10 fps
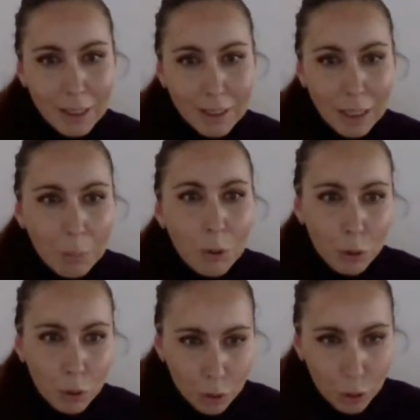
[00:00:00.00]
is able
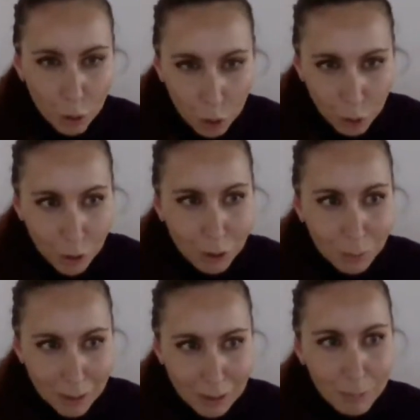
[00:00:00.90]
to cure
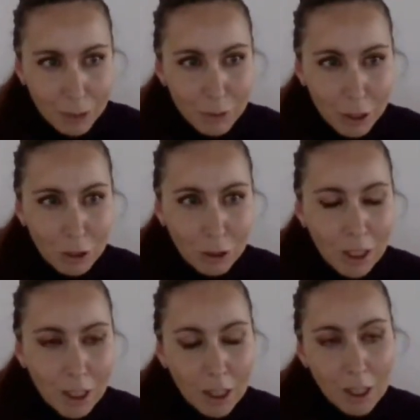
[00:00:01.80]
the mass
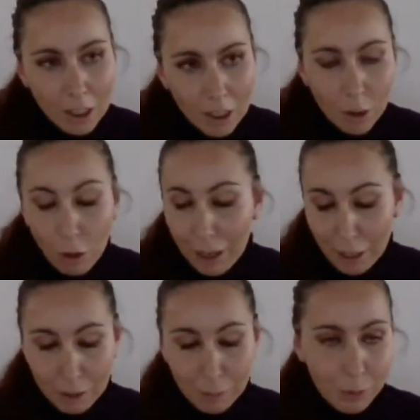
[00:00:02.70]
migration or
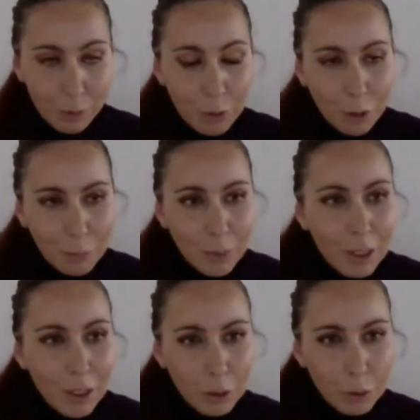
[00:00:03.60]
help Europe
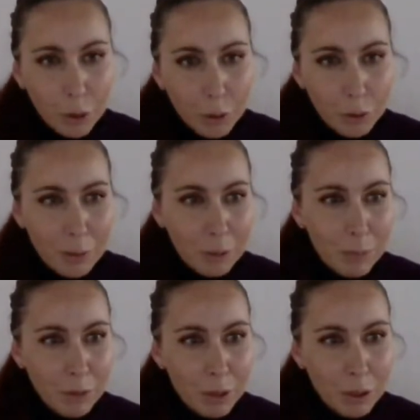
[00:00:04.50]
to cure the
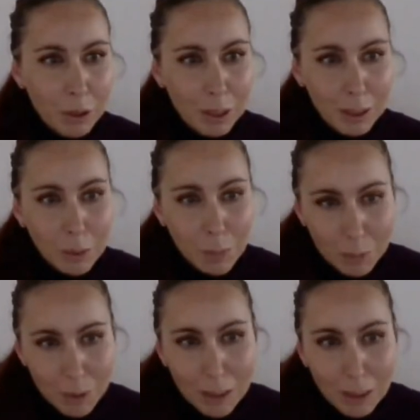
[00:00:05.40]
mass migration, as its
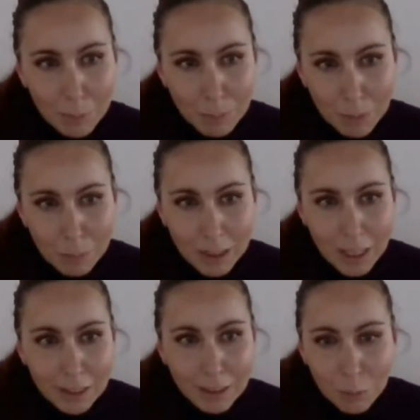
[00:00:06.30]
permanent
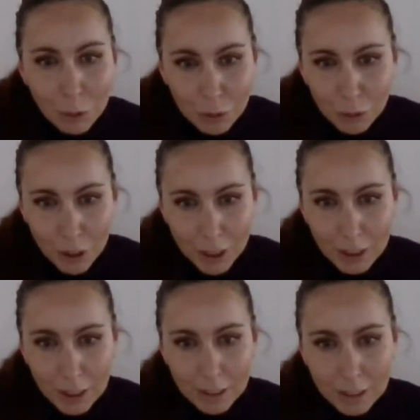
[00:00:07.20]
members are
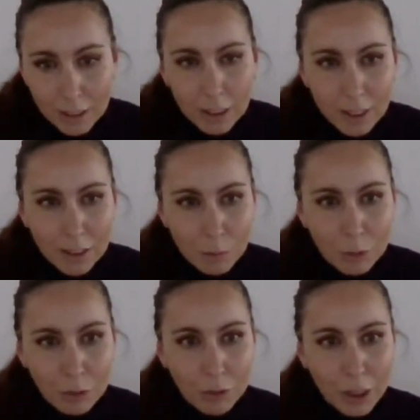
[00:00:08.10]
demonstrating and still
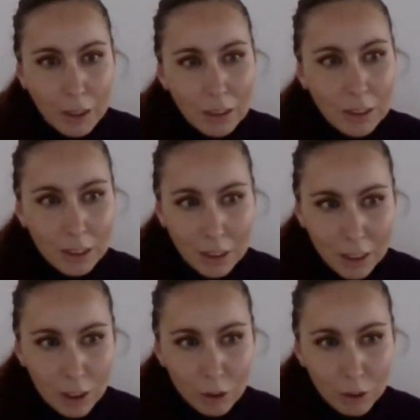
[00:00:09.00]
demonstrating the
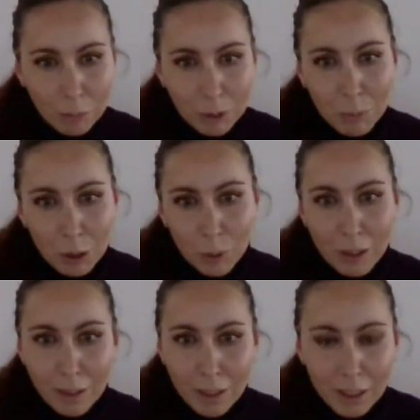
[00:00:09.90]
dichotomy
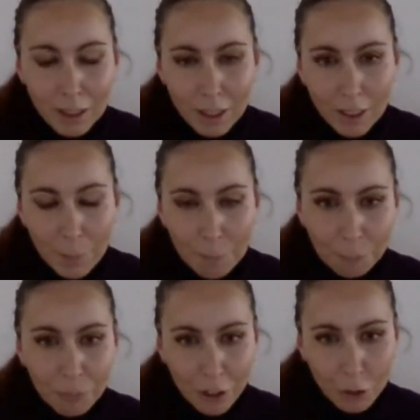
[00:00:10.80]
between their
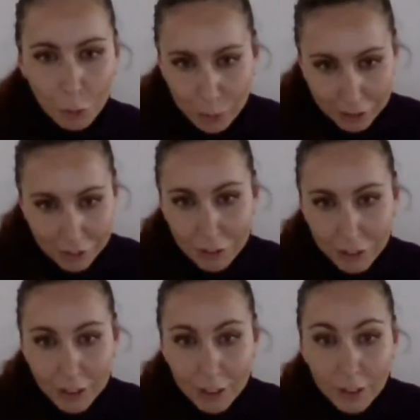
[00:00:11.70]

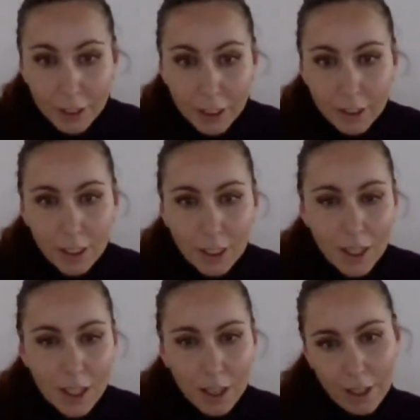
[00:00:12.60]
humanitarian interests
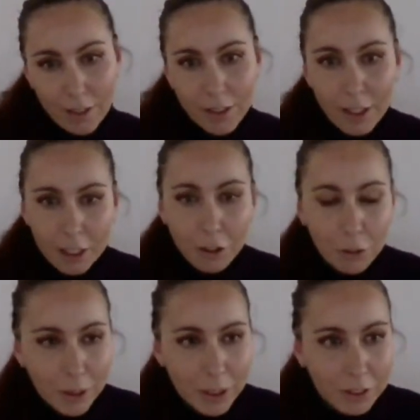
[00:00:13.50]
and their
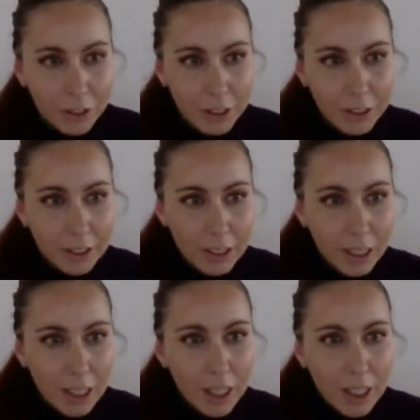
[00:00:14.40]
economic interests
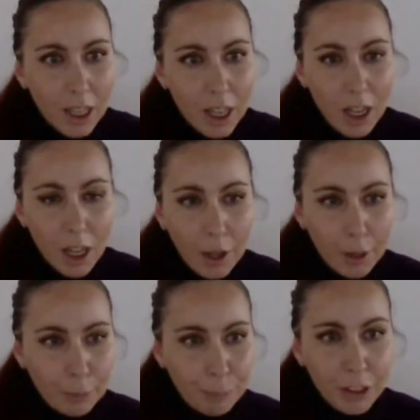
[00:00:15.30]

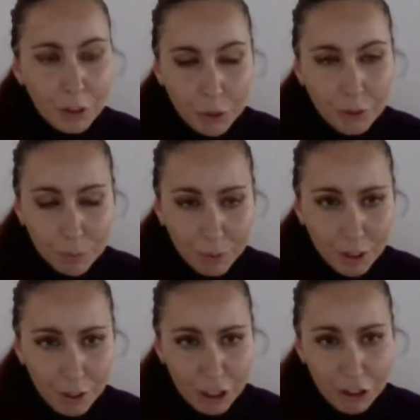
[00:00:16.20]
in the
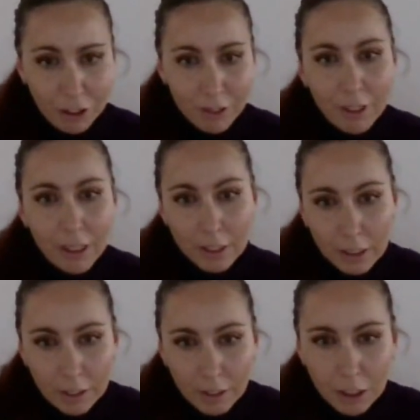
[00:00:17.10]
region. And
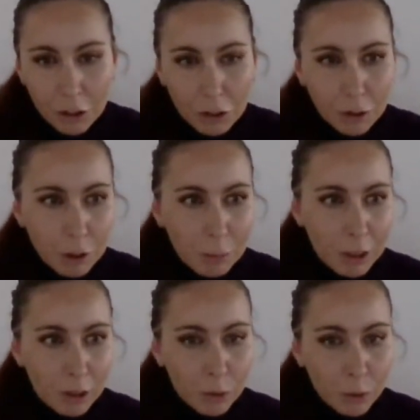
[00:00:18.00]
the International
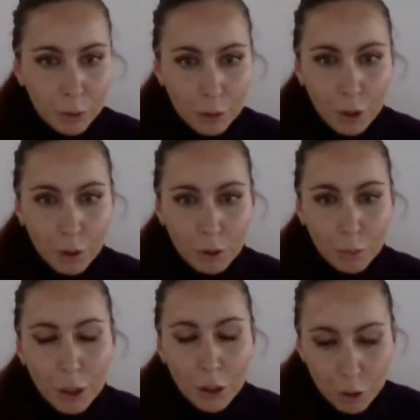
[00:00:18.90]
Criminal Court,
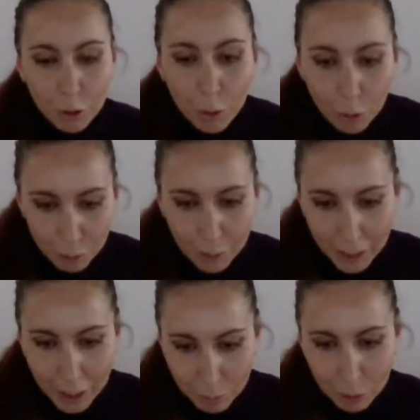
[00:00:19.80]
which could
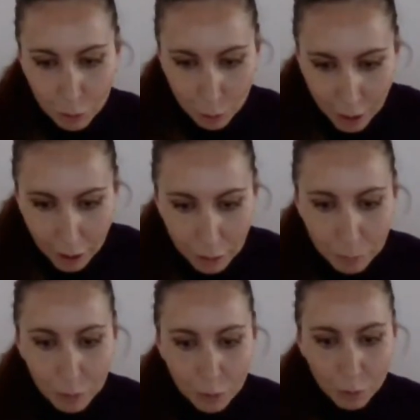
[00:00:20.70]
be able to
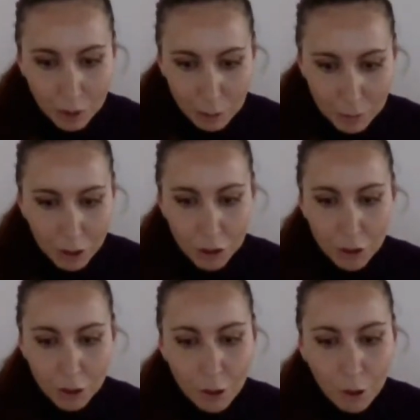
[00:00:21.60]
help to
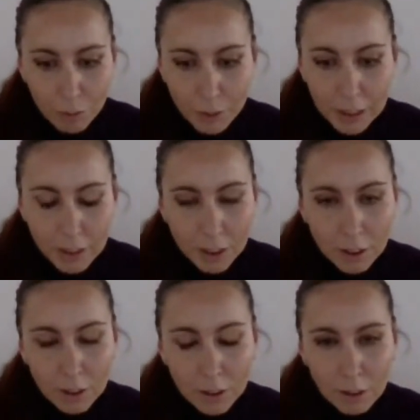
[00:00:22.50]
diminish the conflict
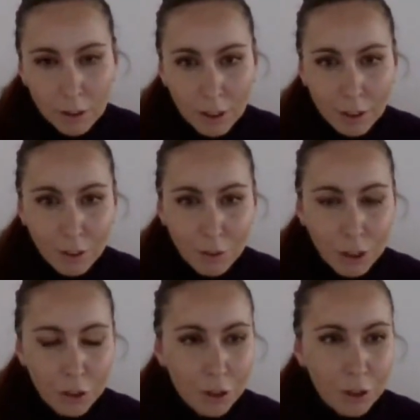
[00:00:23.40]
in the
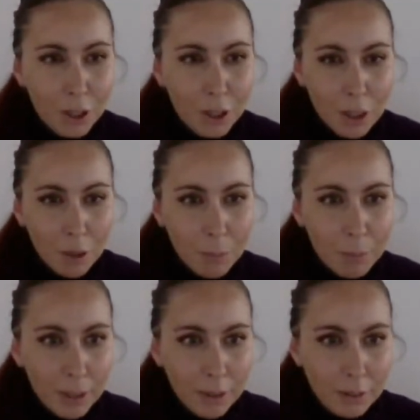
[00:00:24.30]
region,
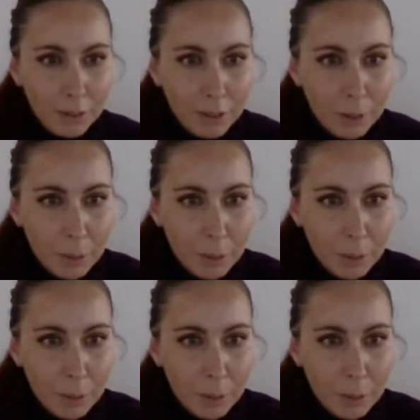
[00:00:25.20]
but